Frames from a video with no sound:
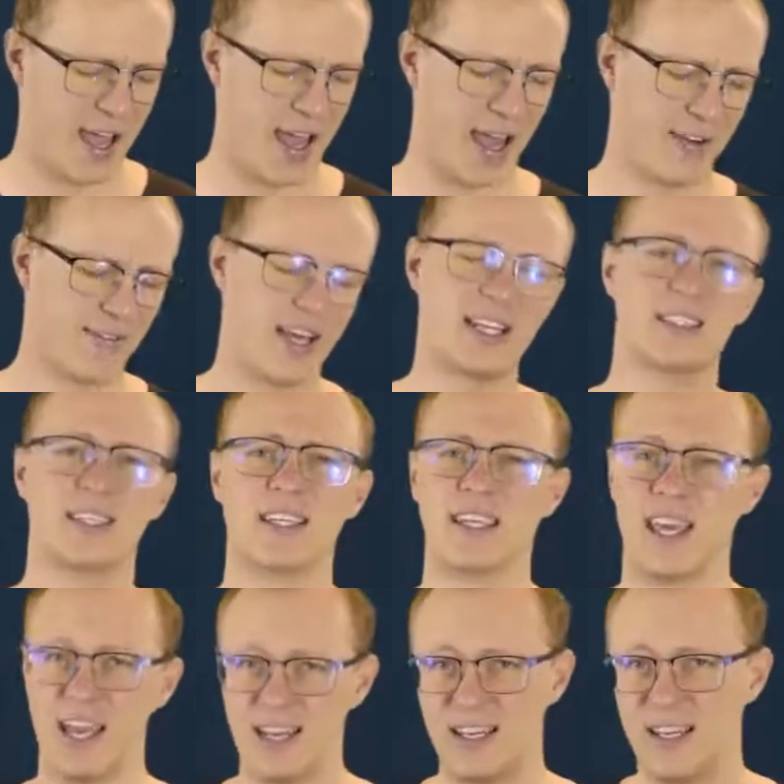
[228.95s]
And that
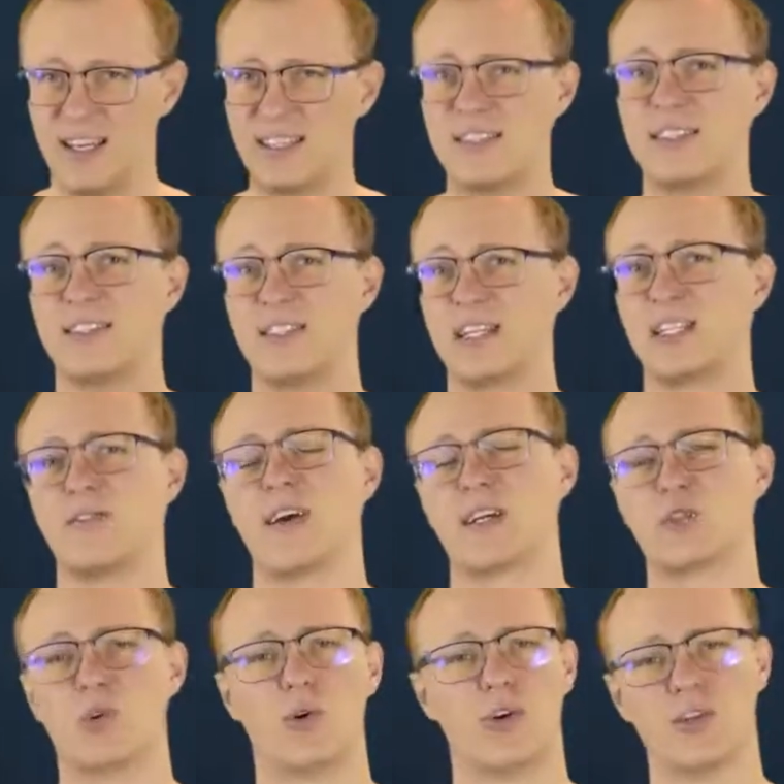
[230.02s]
again is 6
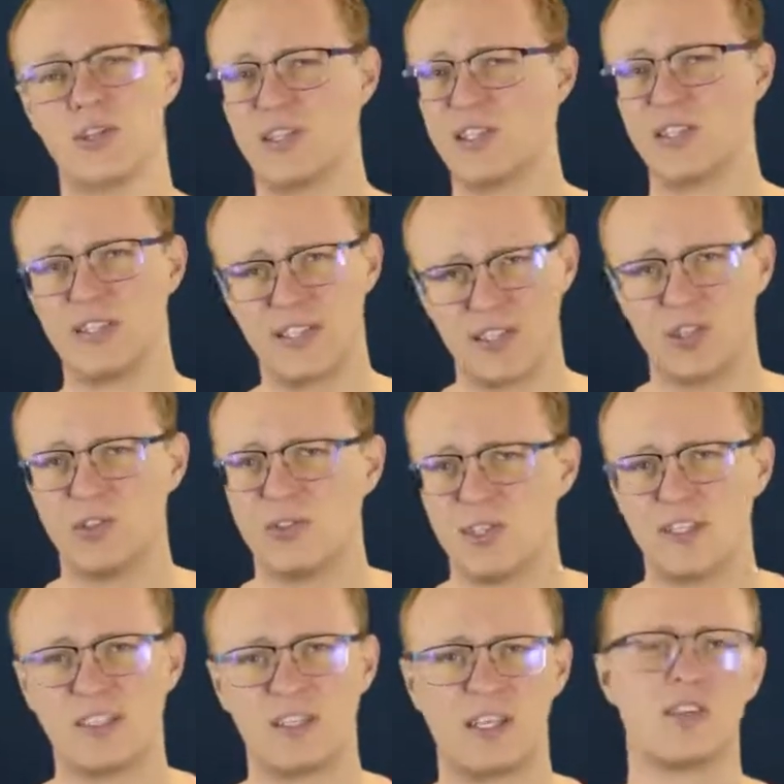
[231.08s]
factorial because it's still
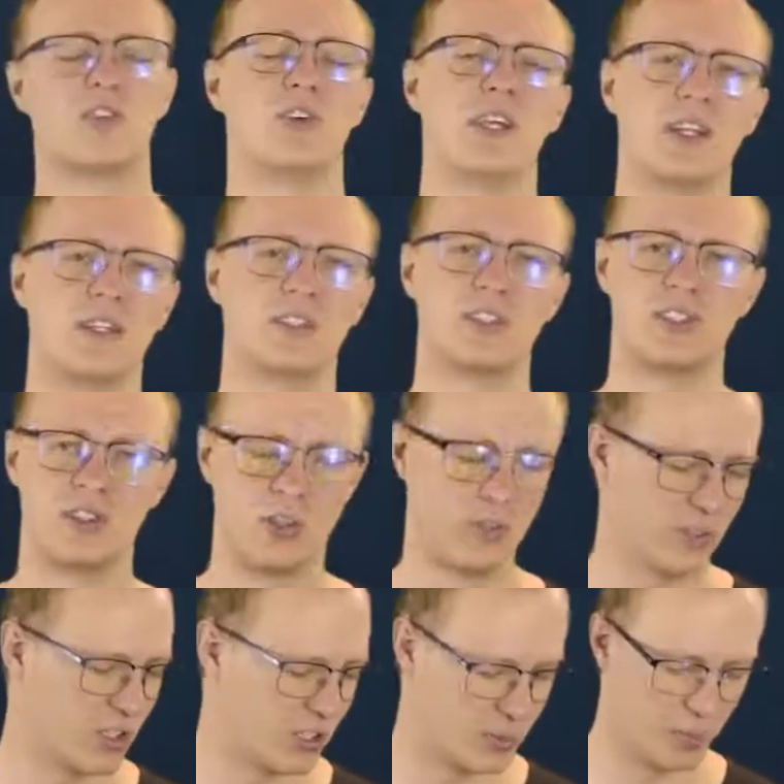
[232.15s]
just sentry and it's
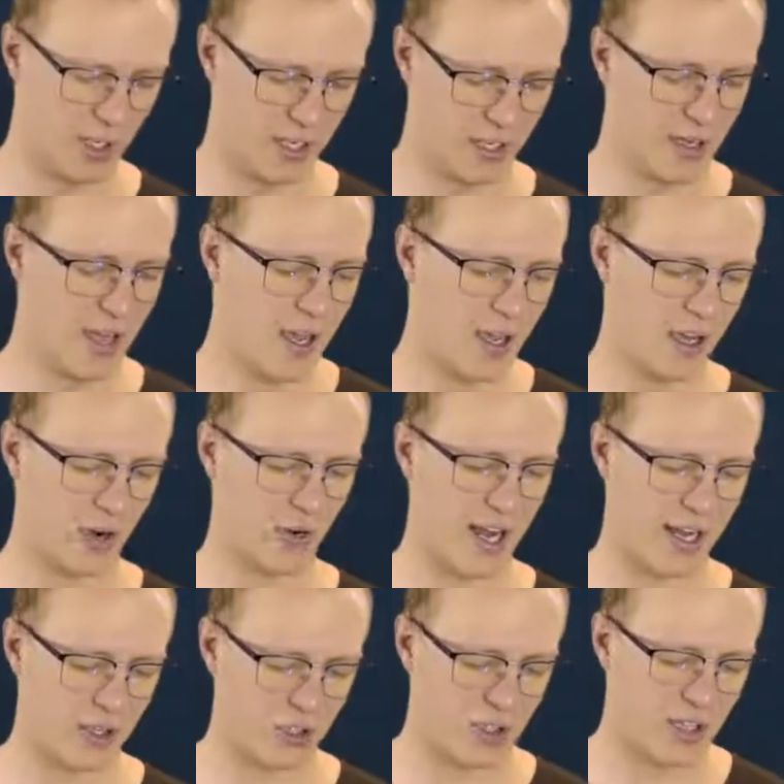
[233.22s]
still just being
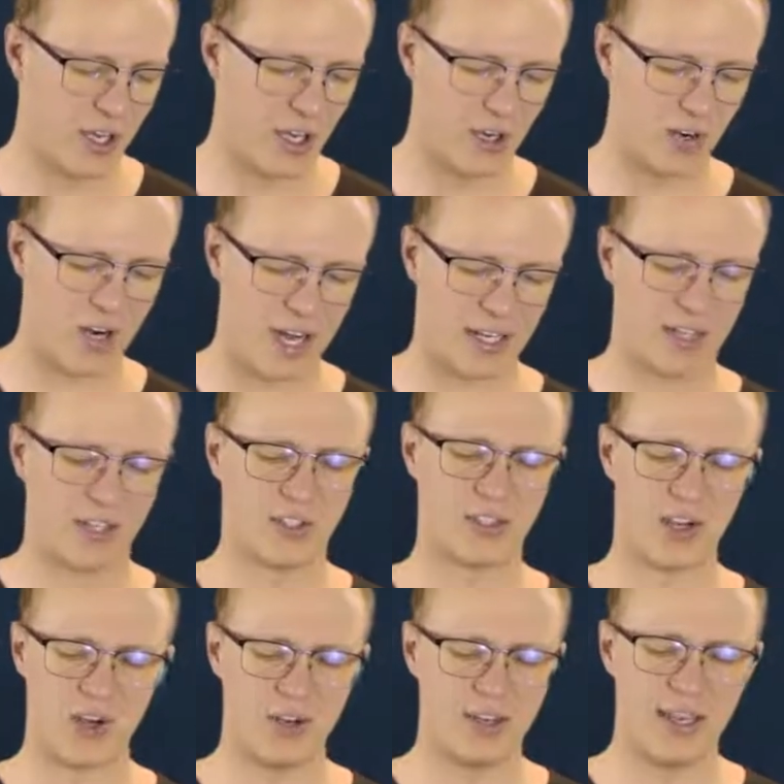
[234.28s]
arranged. Right,
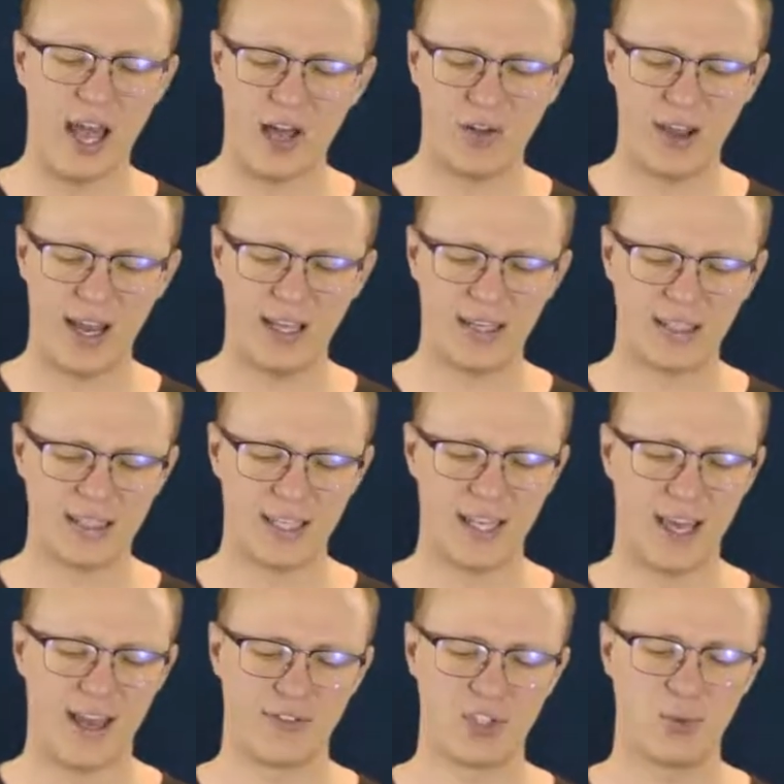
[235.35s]
so now n and
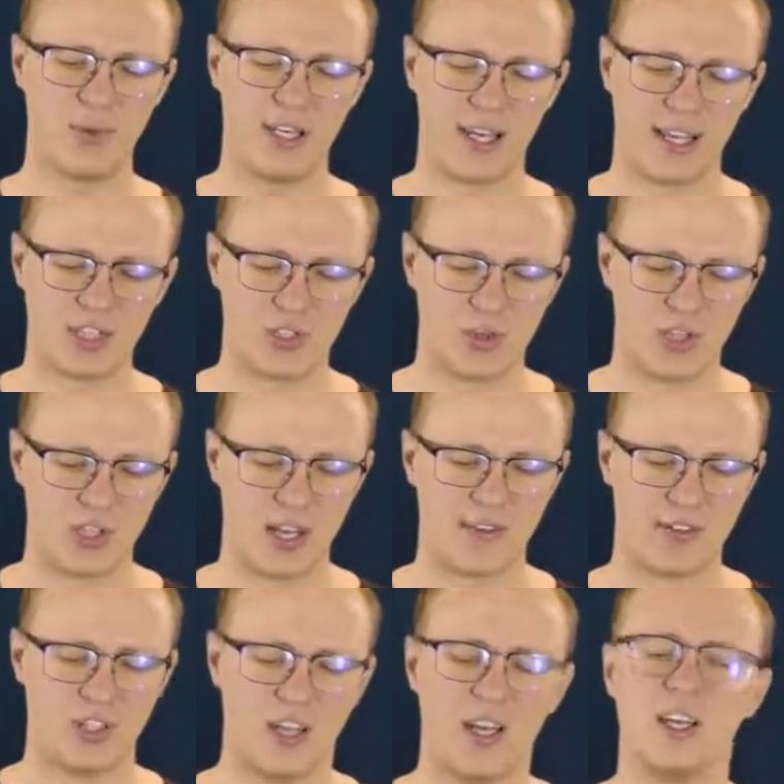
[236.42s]
t have to be next to each
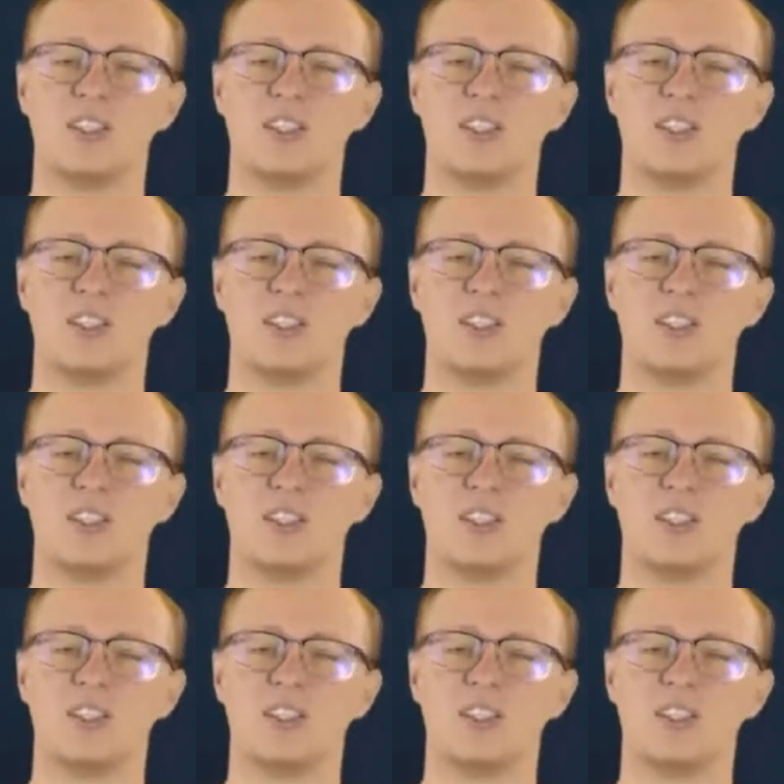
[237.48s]
other.